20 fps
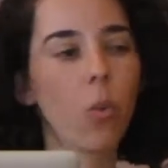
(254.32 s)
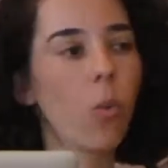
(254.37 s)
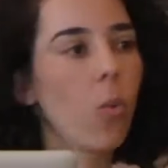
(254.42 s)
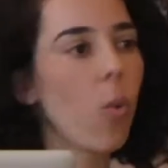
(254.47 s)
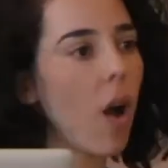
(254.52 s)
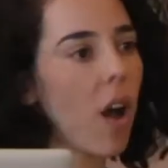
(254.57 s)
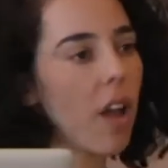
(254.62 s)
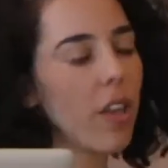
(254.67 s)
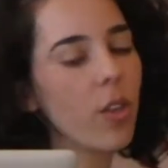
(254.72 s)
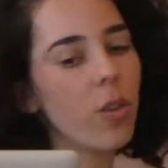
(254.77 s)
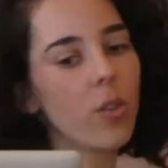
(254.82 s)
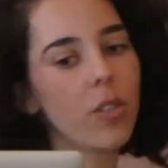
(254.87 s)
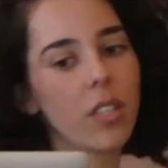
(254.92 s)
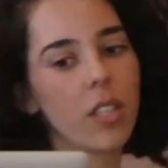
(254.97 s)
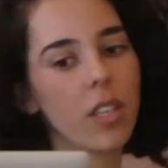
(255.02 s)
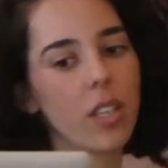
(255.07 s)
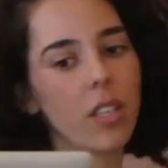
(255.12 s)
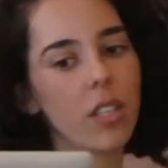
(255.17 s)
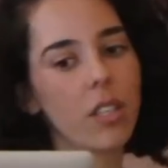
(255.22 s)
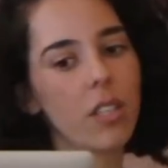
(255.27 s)
Why use
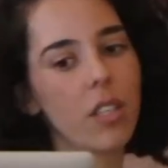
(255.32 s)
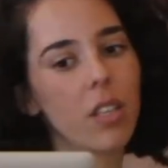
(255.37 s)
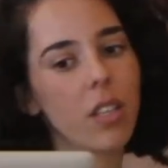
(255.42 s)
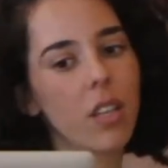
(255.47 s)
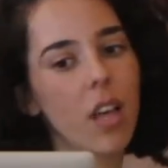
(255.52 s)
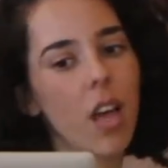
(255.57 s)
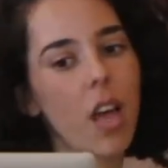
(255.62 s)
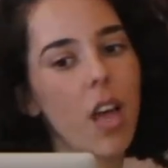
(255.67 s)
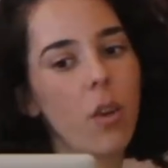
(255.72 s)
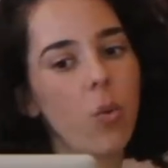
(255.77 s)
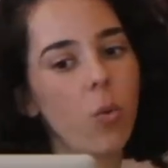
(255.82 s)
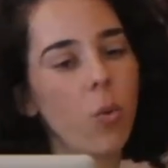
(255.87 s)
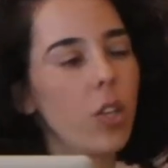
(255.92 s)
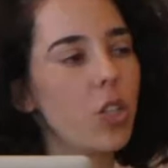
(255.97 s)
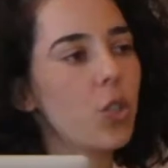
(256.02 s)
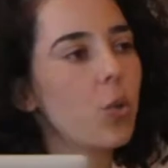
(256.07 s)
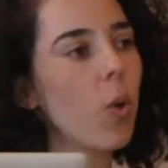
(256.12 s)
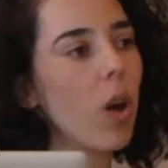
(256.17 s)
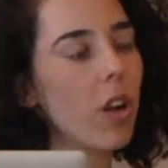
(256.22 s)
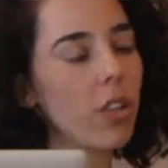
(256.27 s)
it? And
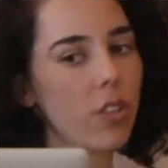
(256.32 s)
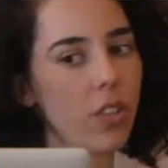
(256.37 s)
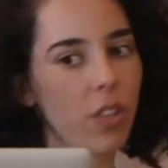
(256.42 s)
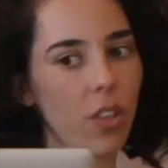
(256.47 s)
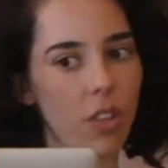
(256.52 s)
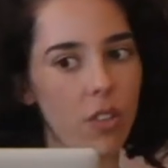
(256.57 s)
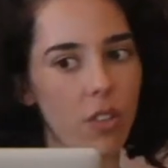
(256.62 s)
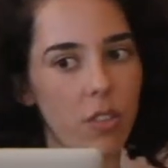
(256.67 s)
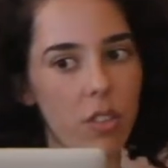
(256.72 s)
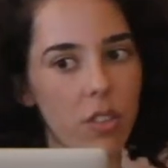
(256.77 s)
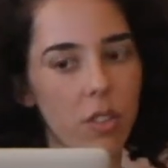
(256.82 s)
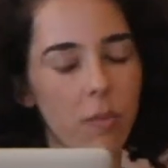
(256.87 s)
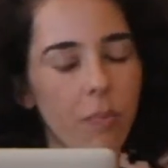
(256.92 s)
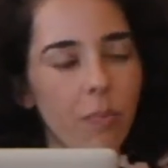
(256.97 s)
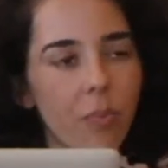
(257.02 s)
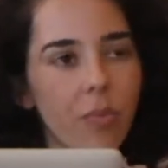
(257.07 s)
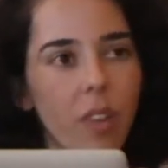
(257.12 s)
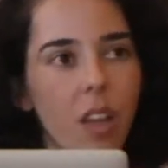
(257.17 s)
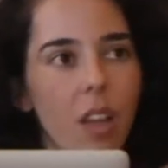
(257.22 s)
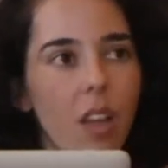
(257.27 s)
which one to use?
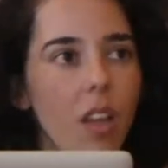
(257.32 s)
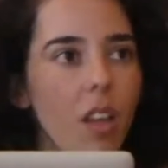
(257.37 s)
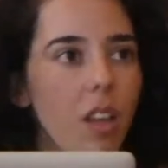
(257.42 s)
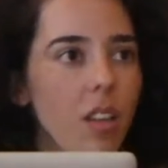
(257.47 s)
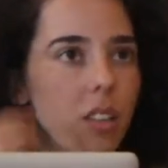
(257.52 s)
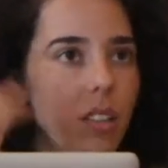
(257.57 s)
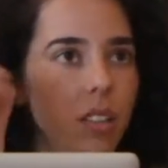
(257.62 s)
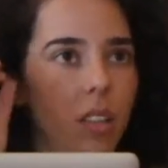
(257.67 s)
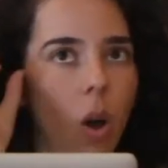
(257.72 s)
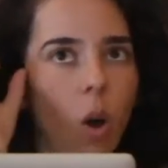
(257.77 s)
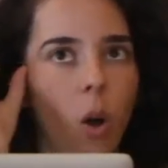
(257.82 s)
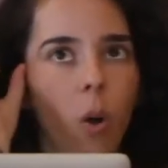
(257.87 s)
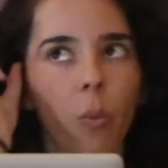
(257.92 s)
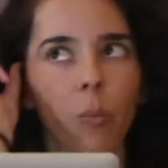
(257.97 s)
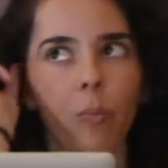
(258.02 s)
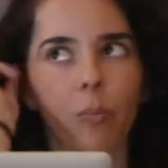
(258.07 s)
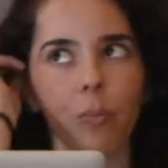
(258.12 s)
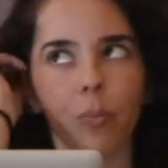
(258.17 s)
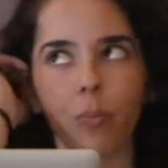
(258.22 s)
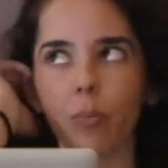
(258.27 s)
So
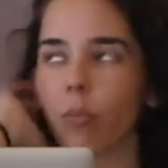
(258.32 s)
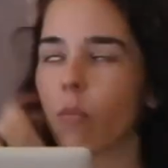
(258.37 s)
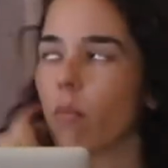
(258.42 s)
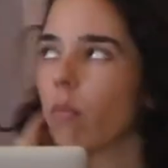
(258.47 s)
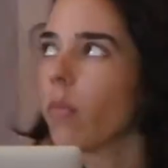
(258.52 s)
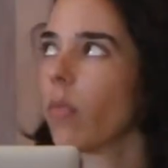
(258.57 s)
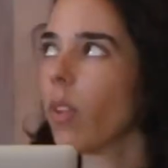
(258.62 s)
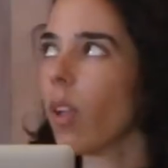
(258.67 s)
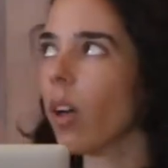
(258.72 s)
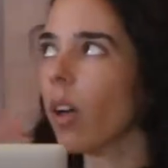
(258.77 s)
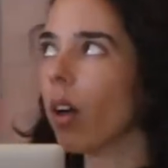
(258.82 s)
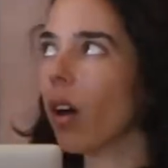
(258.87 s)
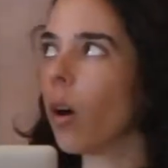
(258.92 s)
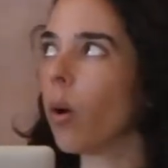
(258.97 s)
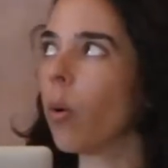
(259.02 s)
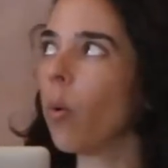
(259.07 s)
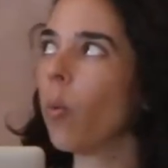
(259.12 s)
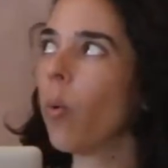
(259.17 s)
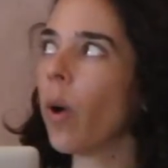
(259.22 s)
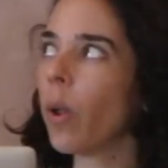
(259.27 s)

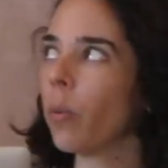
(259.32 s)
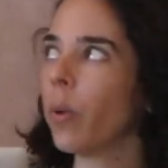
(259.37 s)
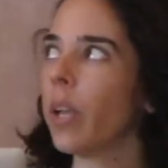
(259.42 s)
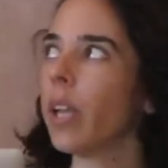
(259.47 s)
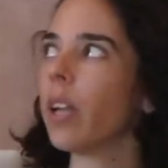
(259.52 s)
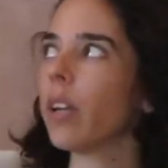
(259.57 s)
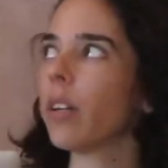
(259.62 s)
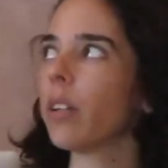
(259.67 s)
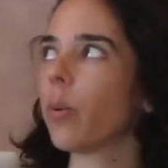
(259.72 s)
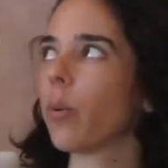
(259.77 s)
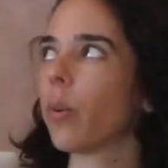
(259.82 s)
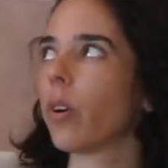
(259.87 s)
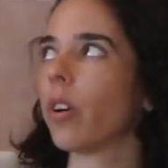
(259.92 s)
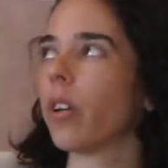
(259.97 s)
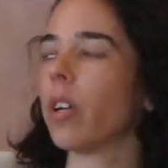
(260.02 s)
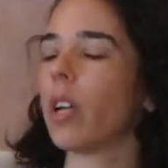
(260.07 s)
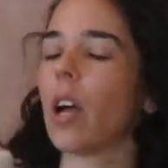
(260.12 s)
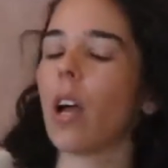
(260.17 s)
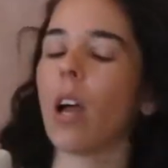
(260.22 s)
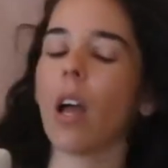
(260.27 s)
when we hear the
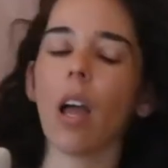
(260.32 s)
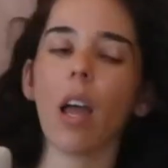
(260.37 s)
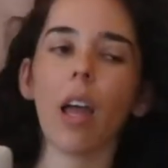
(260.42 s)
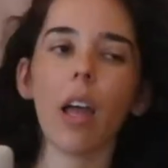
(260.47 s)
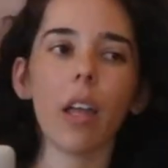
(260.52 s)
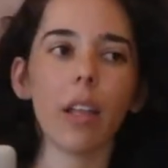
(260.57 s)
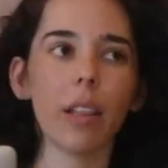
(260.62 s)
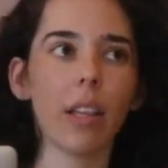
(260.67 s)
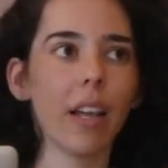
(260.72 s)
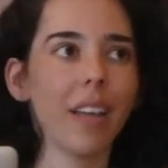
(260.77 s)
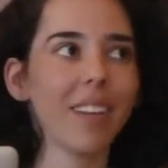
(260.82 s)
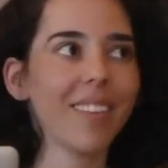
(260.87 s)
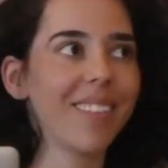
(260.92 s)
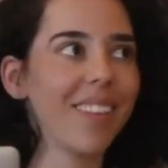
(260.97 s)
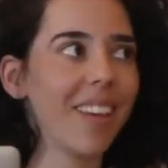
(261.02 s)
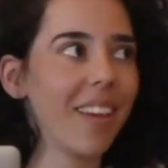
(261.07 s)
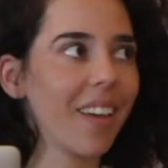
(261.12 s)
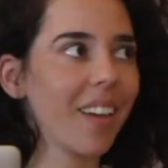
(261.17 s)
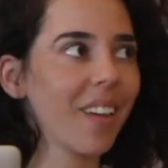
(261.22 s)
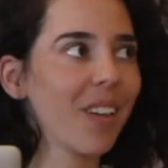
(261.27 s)
word,
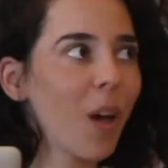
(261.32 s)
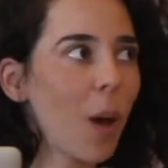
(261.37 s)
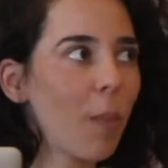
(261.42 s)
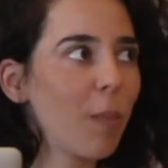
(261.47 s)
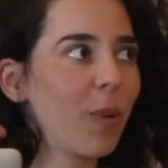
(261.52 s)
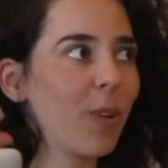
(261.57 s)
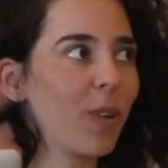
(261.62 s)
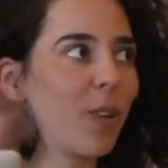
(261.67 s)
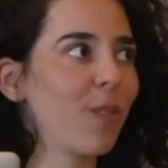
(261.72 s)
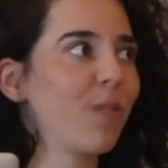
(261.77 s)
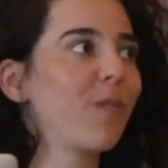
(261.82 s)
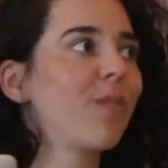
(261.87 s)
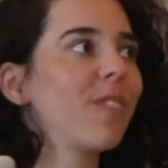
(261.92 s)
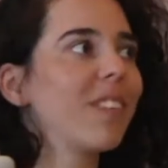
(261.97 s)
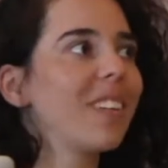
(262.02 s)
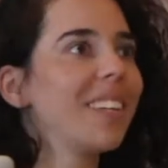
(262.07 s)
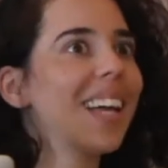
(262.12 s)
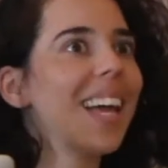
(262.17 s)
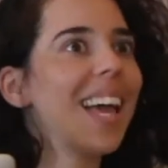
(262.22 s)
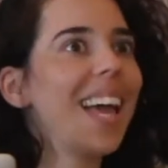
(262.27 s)
the couple of
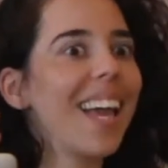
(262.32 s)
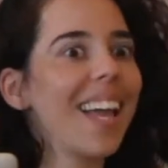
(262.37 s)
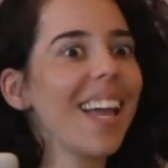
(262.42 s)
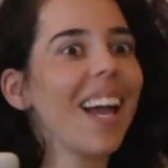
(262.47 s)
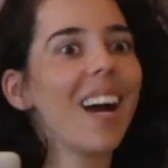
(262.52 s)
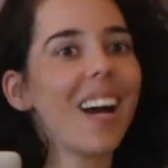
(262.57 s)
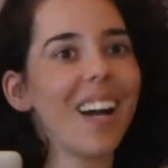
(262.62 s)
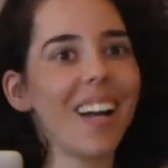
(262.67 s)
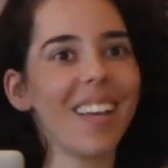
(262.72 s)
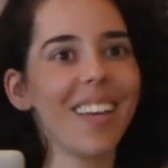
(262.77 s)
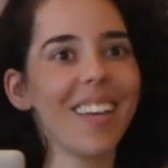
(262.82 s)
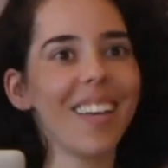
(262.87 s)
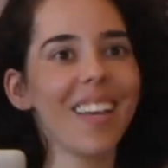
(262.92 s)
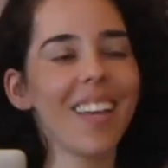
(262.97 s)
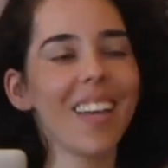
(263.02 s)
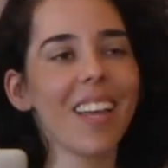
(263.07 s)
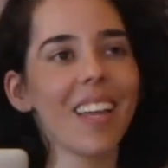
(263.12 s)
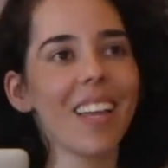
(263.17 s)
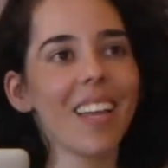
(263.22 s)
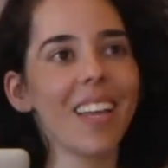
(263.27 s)
AI,
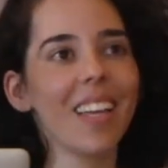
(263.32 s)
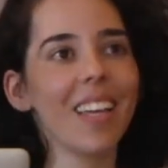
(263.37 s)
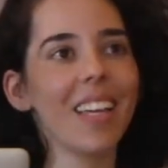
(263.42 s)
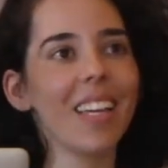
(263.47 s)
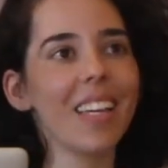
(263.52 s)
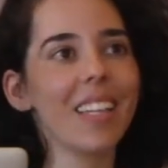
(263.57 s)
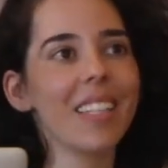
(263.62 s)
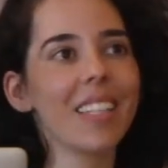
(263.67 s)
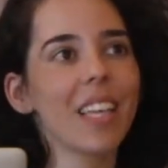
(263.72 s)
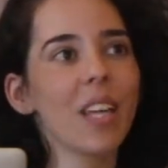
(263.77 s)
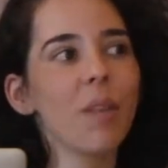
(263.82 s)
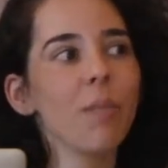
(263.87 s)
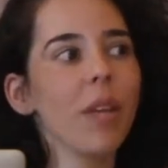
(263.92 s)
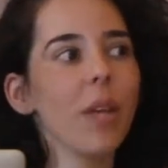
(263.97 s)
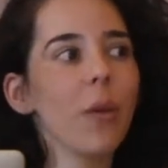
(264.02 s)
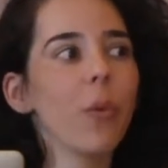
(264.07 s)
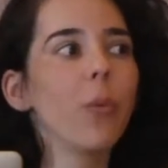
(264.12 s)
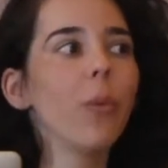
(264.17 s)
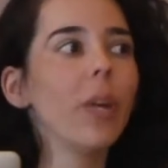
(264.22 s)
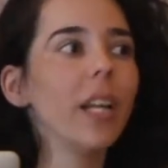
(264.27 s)
it can
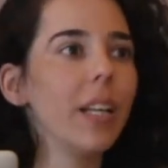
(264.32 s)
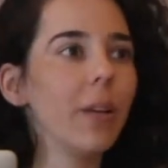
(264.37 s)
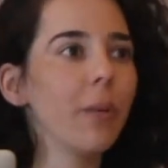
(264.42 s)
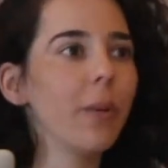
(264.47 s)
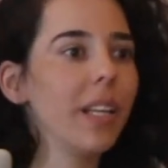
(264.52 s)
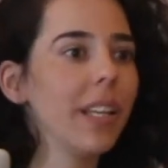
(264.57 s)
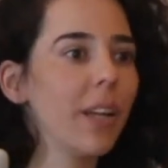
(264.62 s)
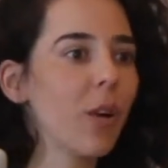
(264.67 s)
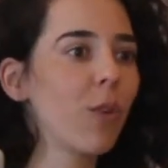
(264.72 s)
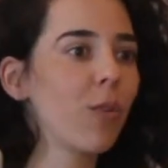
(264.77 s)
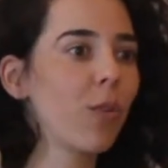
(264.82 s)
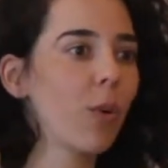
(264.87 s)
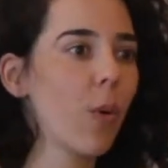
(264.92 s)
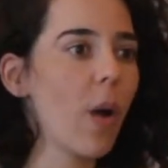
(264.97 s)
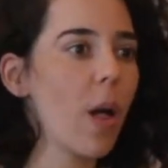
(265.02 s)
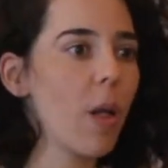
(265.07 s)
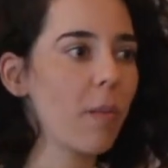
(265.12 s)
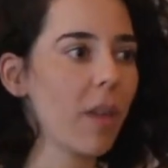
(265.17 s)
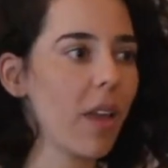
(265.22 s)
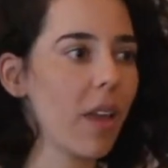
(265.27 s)
be really, really
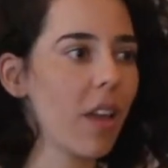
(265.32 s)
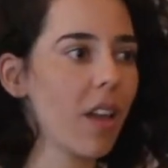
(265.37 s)
overwhelming.